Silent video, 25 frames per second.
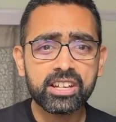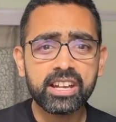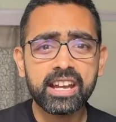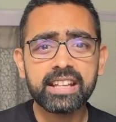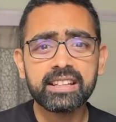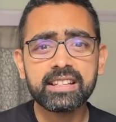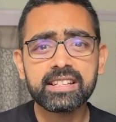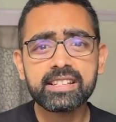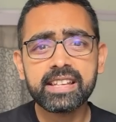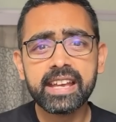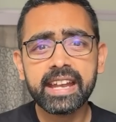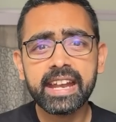
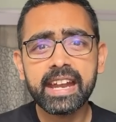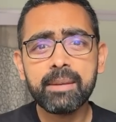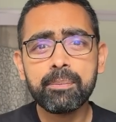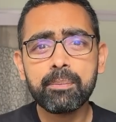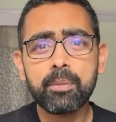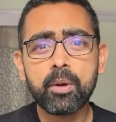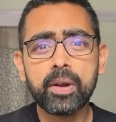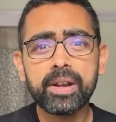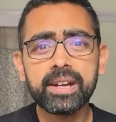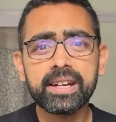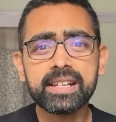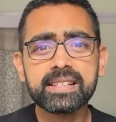And the second
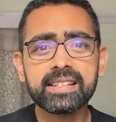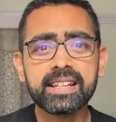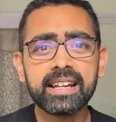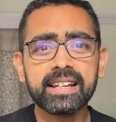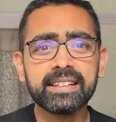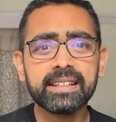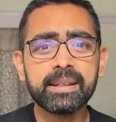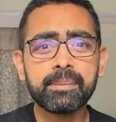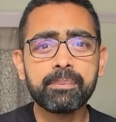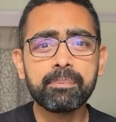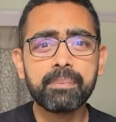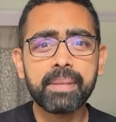point is
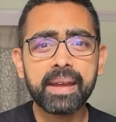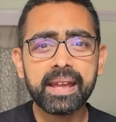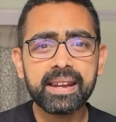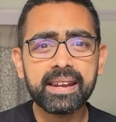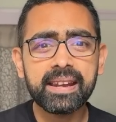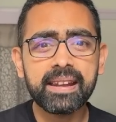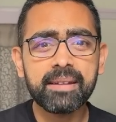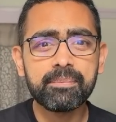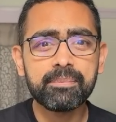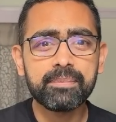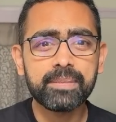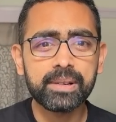that the
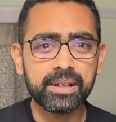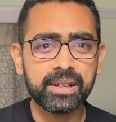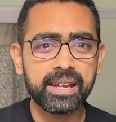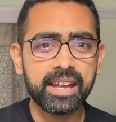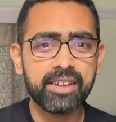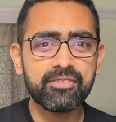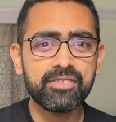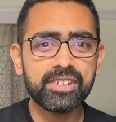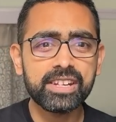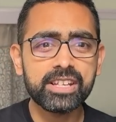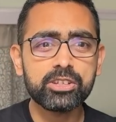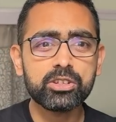PEN number,
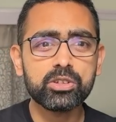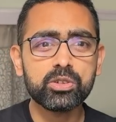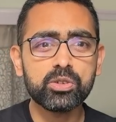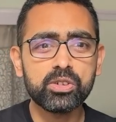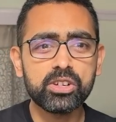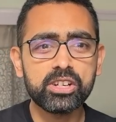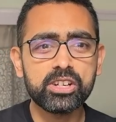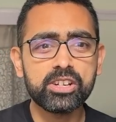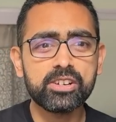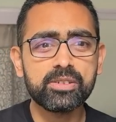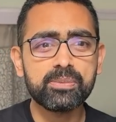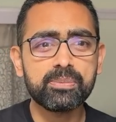every
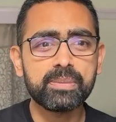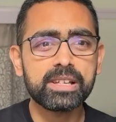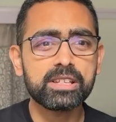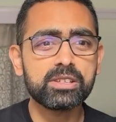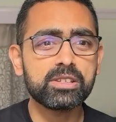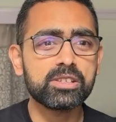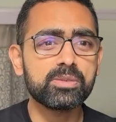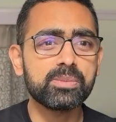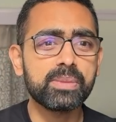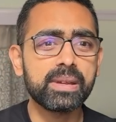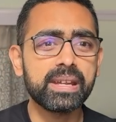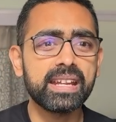student
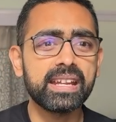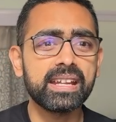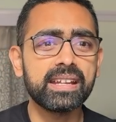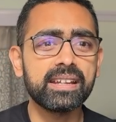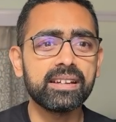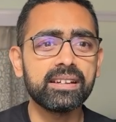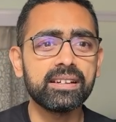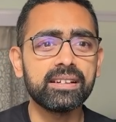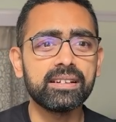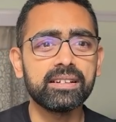must be